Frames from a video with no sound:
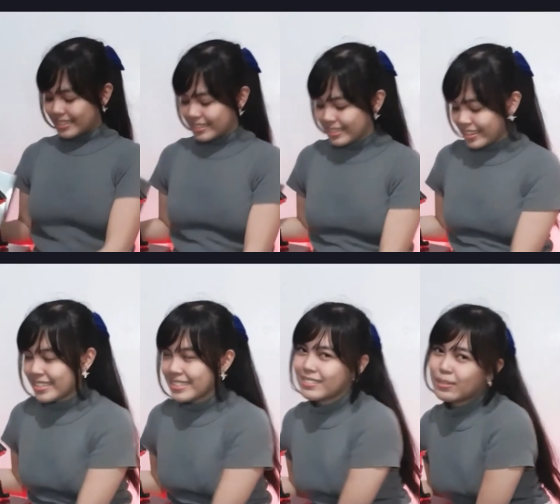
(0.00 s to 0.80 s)
the
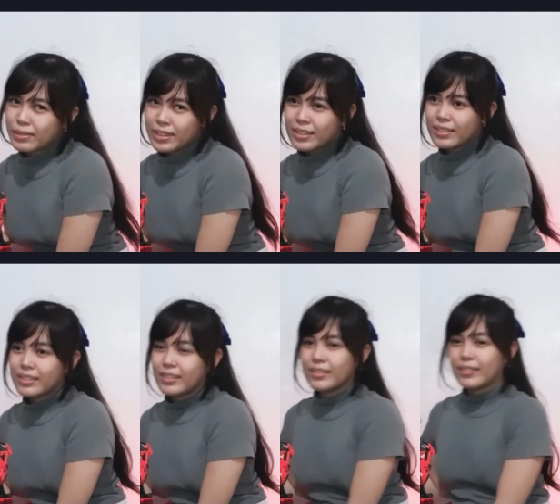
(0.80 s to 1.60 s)
next
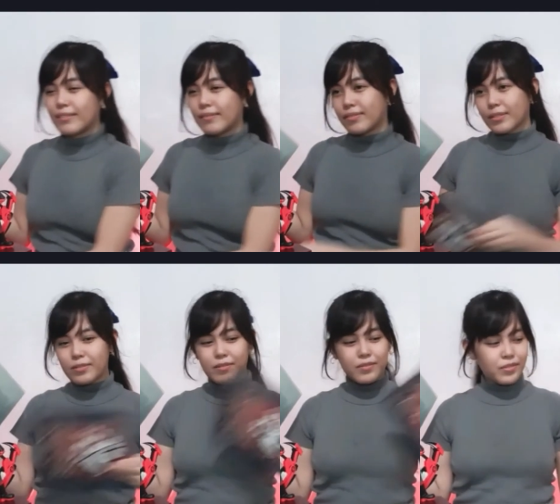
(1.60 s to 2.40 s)
review for the
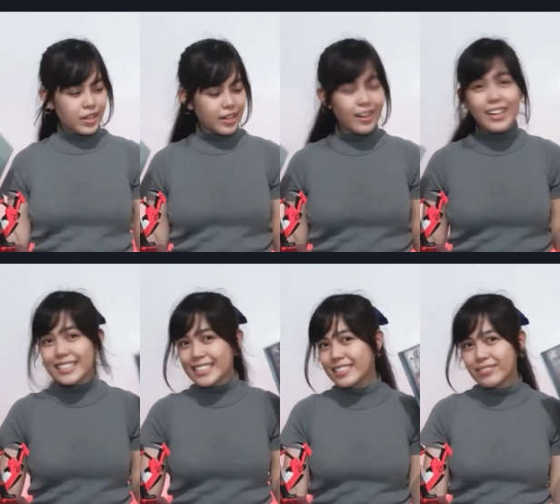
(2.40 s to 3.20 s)

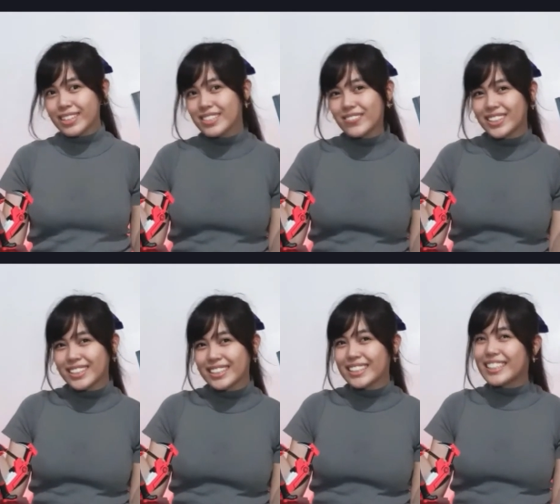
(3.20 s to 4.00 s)
contents of this
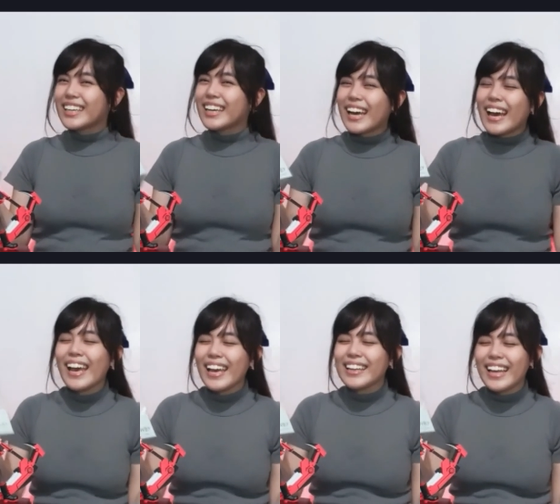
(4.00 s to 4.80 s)
book and